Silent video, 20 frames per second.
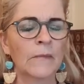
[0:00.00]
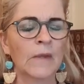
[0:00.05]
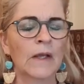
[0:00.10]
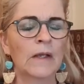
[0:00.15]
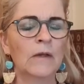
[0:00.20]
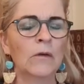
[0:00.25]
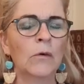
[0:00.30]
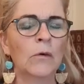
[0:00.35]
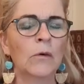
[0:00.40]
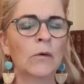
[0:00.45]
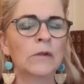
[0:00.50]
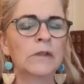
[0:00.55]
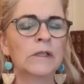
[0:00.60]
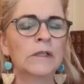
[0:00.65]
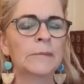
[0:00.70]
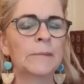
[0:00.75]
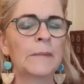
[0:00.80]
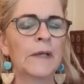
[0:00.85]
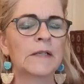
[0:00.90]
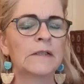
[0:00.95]
And all
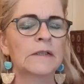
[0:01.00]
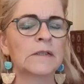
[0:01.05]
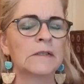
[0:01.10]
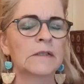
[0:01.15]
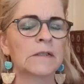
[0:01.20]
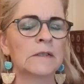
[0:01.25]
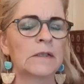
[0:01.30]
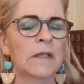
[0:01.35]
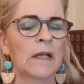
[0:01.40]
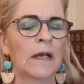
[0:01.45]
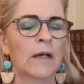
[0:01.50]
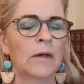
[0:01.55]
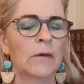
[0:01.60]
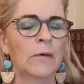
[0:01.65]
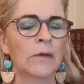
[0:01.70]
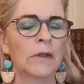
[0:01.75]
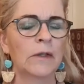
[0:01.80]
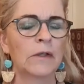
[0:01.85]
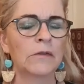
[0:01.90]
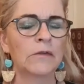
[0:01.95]
that matters
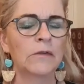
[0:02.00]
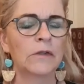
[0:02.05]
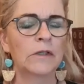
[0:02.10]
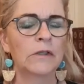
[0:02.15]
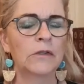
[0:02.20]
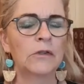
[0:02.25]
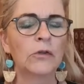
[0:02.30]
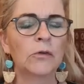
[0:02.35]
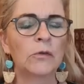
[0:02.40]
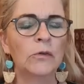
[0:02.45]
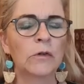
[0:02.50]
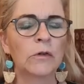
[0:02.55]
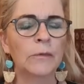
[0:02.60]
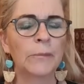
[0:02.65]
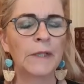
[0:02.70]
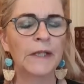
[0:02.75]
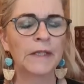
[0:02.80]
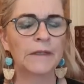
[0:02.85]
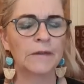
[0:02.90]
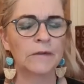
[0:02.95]
now is that you
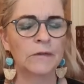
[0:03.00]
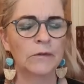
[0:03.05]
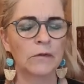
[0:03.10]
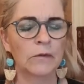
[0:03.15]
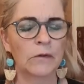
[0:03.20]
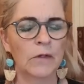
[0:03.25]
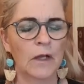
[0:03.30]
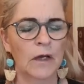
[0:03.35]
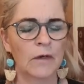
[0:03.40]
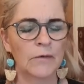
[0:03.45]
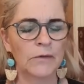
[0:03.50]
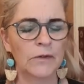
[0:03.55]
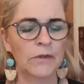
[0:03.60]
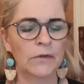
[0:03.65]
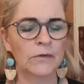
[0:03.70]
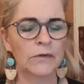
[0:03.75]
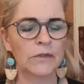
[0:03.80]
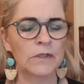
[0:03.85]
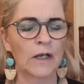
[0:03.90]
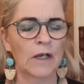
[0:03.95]
commit to
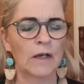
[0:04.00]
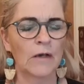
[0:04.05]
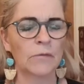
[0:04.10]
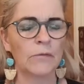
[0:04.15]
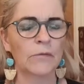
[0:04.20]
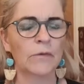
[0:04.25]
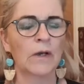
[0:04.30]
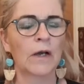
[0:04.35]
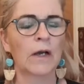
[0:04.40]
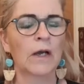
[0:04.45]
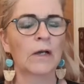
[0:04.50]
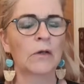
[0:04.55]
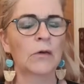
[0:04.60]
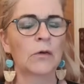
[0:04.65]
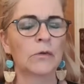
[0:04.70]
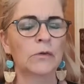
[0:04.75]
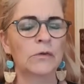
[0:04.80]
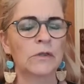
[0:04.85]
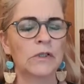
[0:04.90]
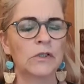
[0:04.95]
loving yourself
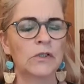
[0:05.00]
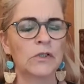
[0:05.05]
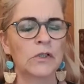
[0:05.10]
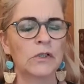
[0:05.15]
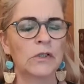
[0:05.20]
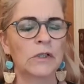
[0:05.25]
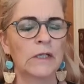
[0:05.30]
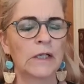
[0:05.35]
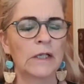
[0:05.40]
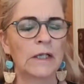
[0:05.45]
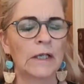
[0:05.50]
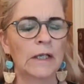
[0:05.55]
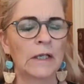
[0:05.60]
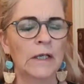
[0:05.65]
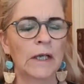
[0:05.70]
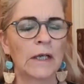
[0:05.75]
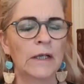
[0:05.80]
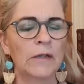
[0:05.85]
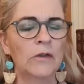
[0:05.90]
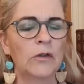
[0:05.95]

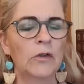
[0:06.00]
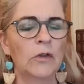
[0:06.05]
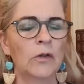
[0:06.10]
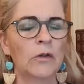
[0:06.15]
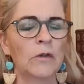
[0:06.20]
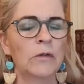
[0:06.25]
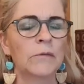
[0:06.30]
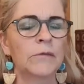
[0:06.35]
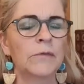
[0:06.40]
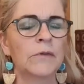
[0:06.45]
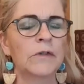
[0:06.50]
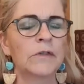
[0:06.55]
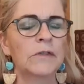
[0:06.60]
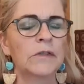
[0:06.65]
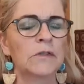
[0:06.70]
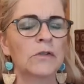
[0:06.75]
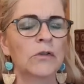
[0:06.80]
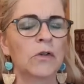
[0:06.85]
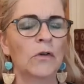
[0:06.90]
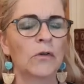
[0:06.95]
unconditionally, and the universe
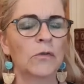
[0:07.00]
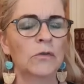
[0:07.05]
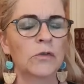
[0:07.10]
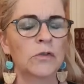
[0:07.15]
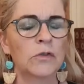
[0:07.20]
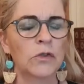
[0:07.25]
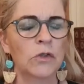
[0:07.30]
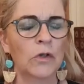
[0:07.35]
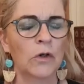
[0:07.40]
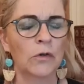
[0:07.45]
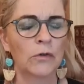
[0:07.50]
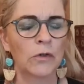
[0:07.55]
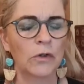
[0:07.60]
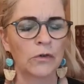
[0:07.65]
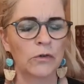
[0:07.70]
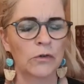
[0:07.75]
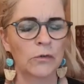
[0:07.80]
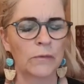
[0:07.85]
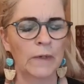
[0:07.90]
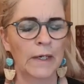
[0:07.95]
is going to show
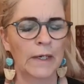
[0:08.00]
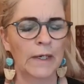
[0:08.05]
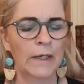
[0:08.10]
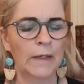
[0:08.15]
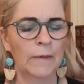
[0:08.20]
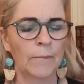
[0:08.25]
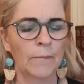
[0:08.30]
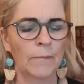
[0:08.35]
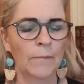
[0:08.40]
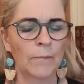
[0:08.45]
you the way.